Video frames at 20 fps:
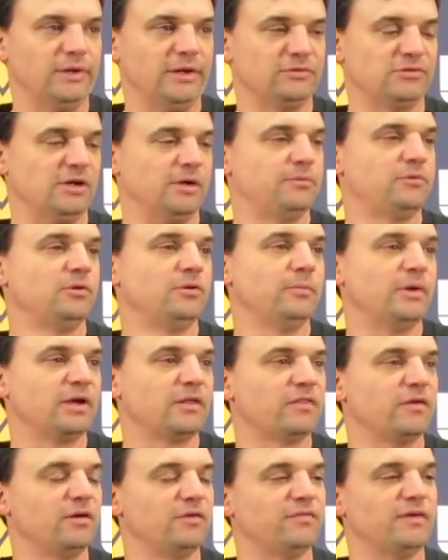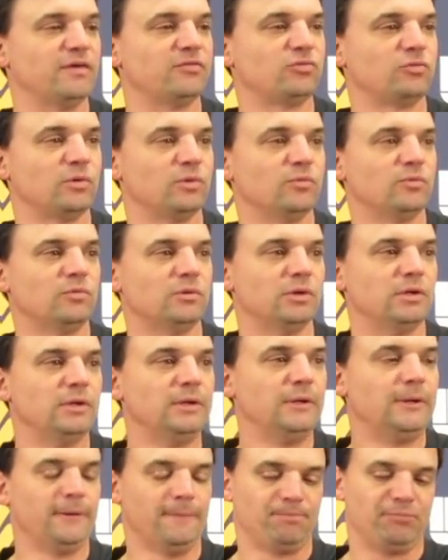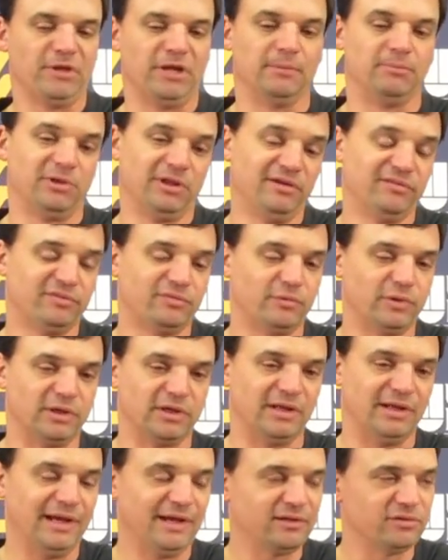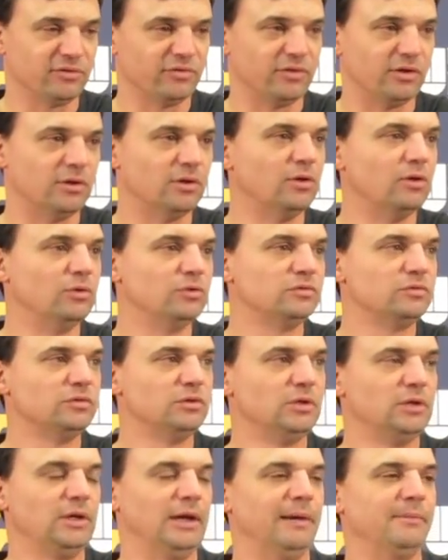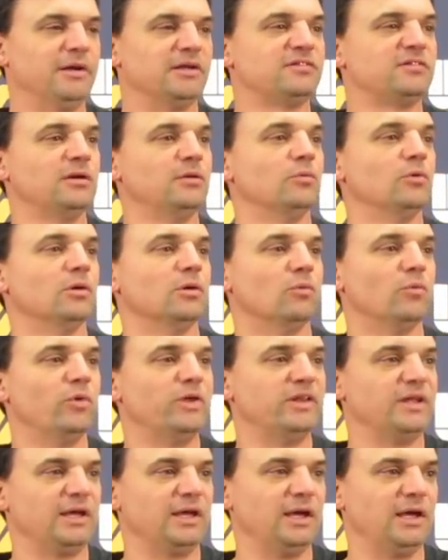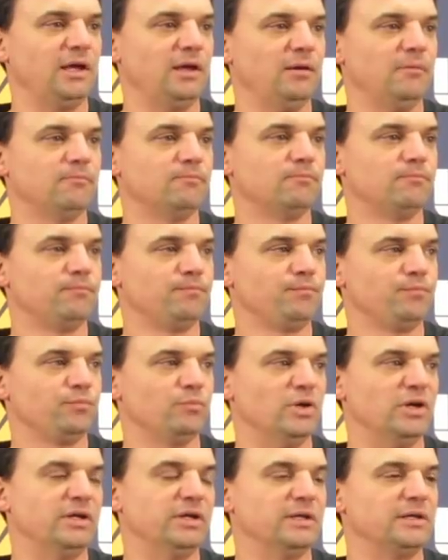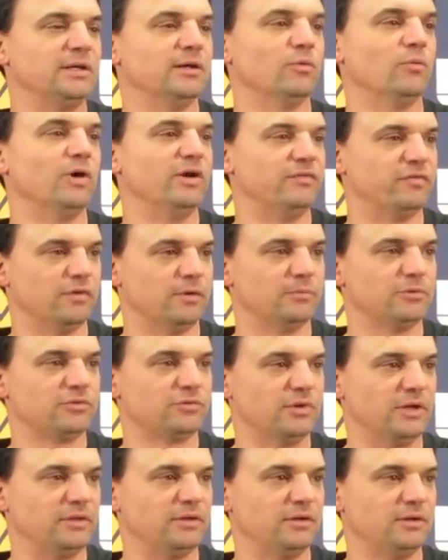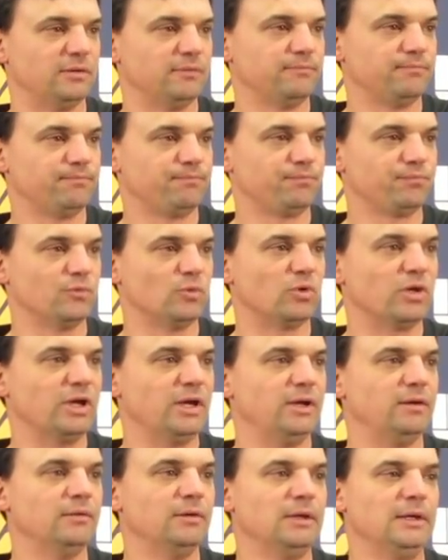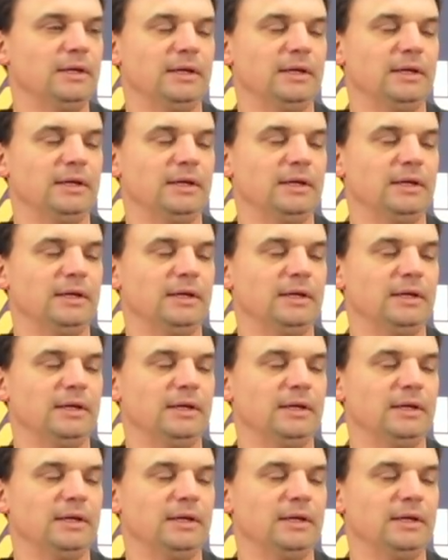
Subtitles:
That was an opportunity to make 35-21. And I believe if we connect on those, I'm not saying we're going to win the game, but it doesn't get away from us right there. Okay?